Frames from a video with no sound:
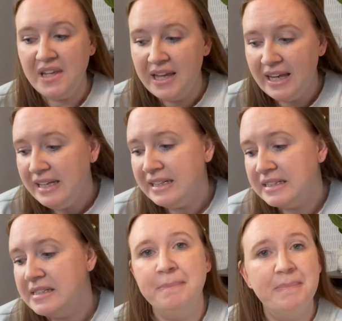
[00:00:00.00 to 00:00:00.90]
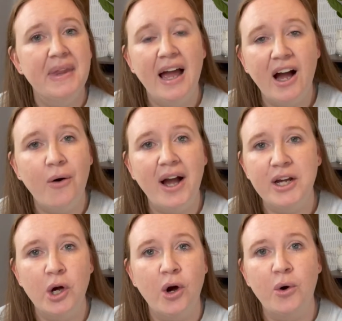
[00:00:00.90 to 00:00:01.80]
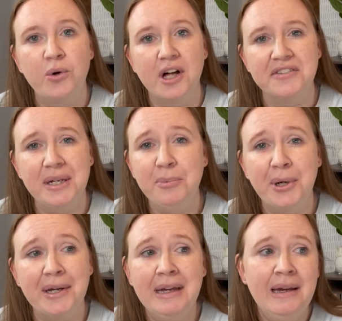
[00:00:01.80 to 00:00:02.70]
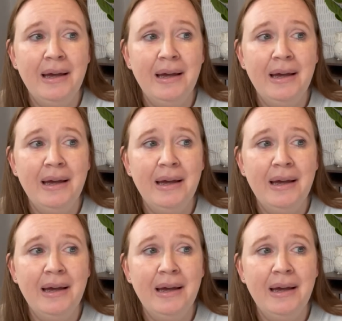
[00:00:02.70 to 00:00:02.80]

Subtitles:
and how I go cloth diapering